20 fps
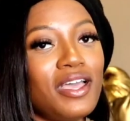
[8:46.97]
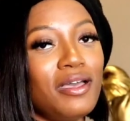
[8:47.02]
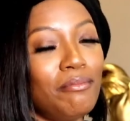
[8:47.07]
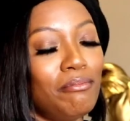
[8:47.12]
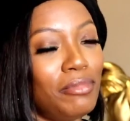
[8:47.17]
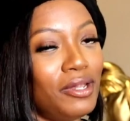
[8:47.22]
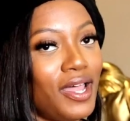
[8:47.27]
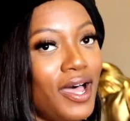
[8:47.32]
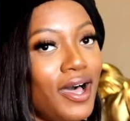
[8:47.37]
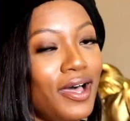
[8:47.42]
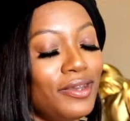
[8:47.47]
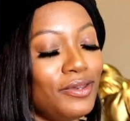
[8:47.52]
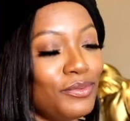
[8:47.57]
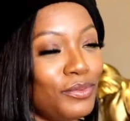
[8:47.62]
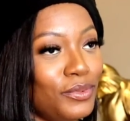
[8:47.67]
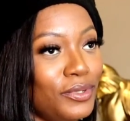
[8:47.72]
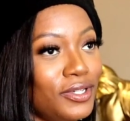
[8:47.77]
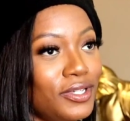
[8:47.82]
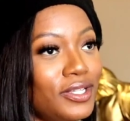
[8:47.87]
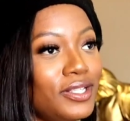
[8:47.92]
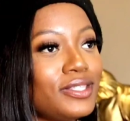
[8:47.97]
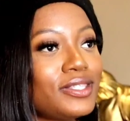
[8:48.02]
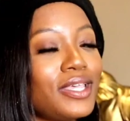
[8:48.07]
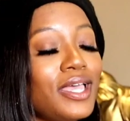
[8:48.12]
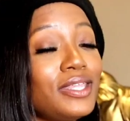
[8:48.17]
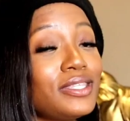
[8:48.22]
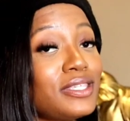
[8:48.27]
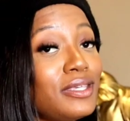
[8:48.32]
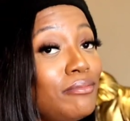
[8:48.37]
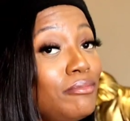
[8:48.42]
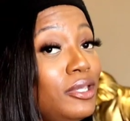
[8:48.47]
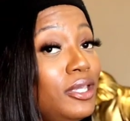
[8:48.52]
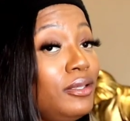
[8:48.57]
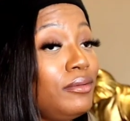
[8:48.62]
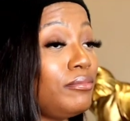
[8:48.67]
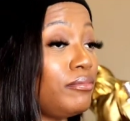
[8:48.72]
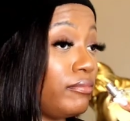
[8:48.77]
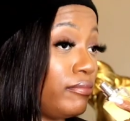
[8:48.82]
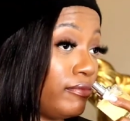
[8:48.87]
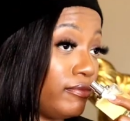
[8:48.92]
and blonde woods. And to
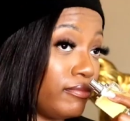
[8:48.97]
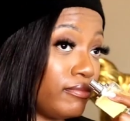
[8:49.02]
me,